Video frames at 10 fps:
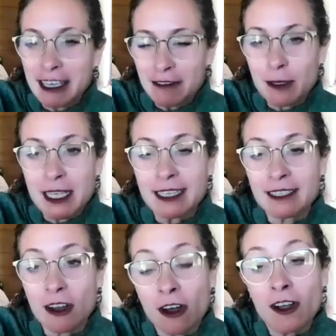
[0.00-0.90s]
if we
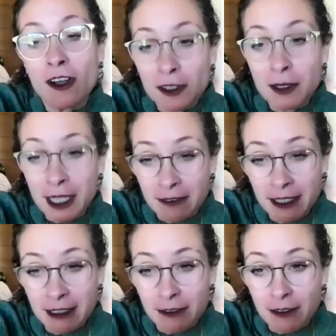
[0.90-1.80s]
can all create
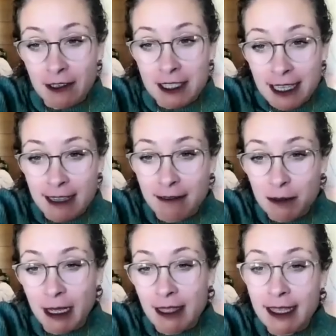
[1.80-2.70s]
fear for
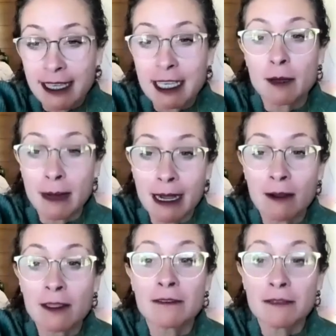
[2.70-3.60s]
ourselves by thinking
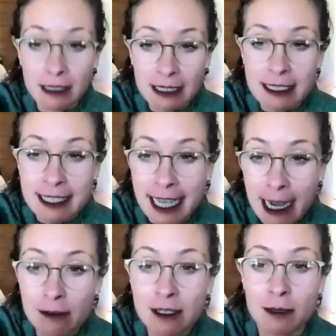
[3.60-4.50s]
about the
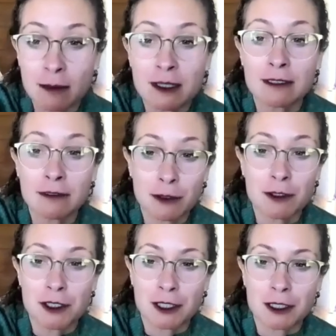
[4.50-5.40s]
fatalistic outcomes in the
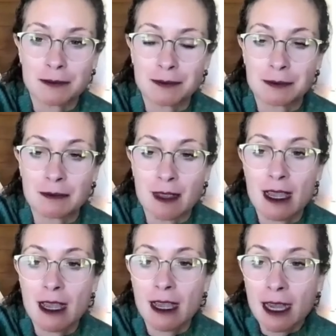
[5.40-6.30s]
future,
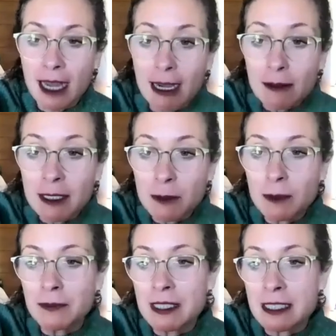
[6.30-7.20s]
how
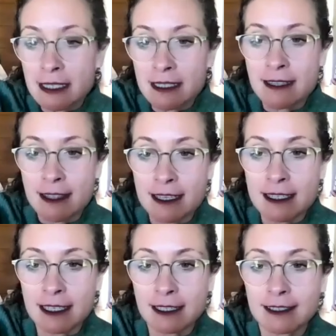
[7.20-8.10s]
can we resist
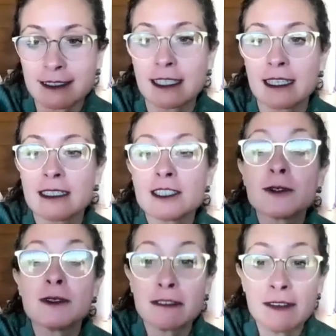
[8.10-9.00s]
this
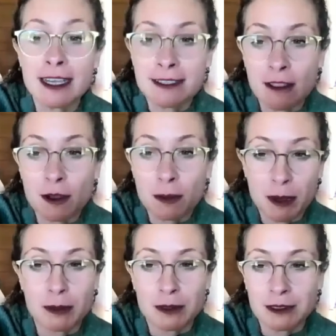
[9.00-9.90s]
to infect other
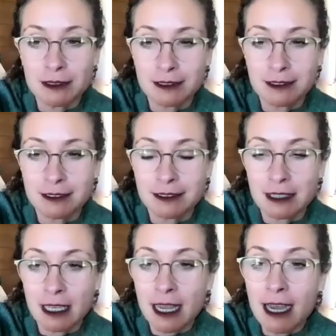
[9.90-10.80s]
people?
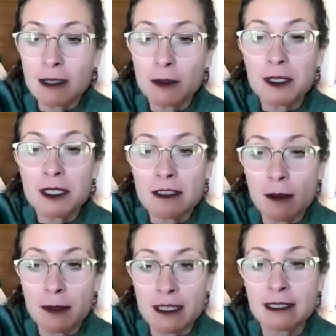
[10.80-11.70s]
And how do we
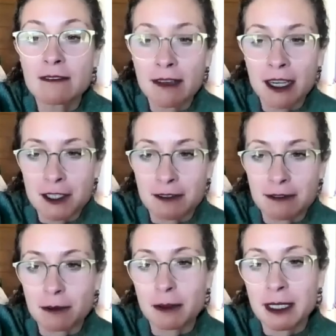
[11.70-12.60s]
stop this
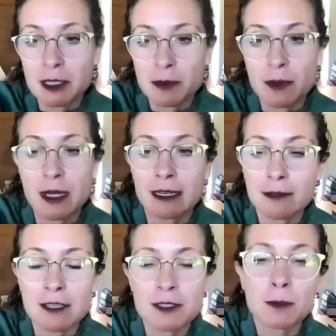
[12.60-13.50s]
infection from being spread
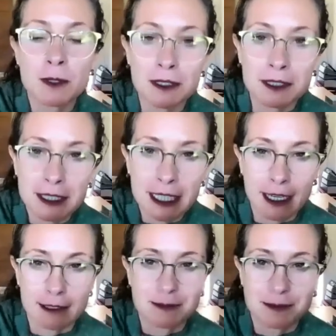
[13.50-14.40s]
across the world
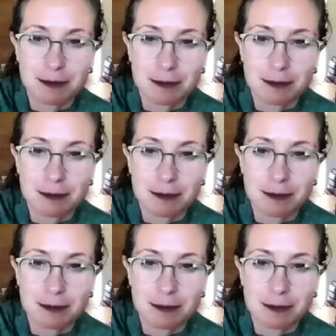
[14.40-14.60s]
today?